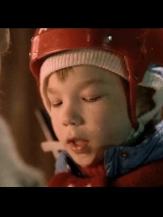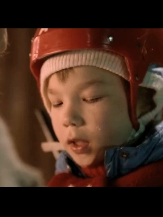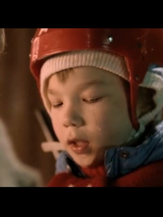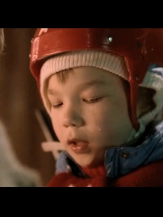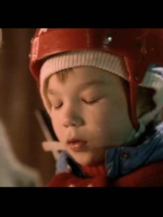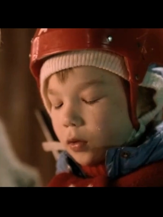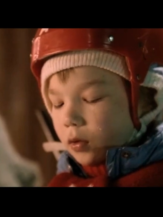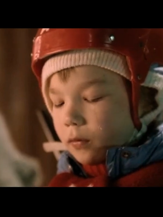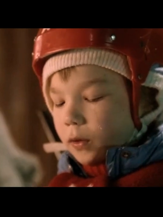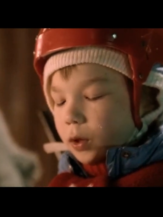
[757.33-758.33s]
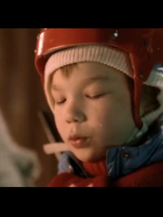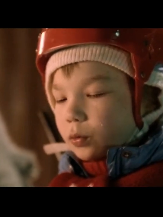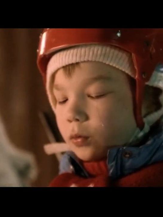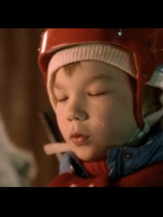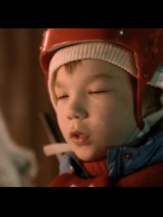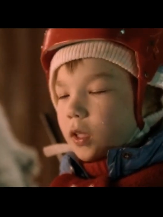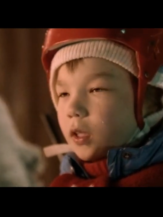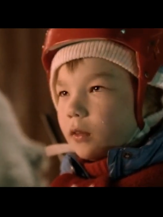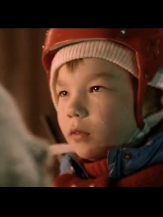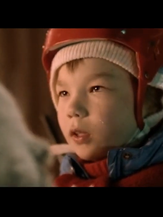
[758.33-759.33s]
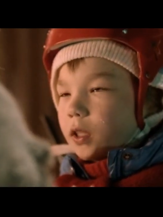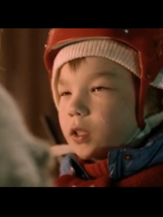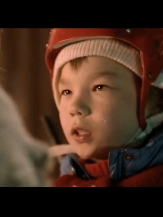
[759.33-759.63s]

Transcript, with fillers: hole in the fence next to the ill-fated mountain.